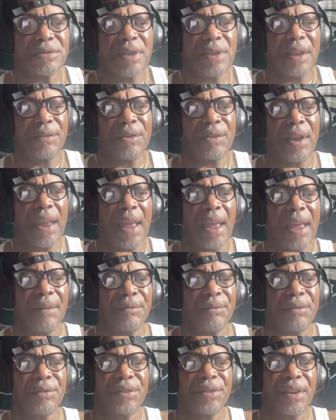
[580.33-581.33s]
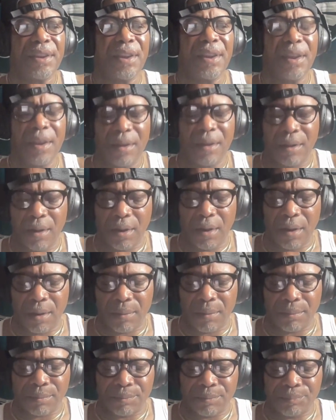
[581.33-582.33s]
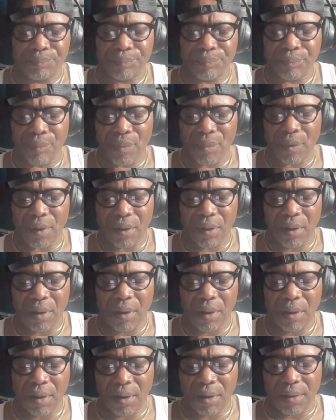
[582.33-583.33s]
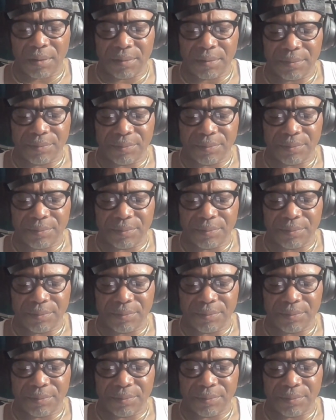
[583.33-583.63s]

As you see here, uh, the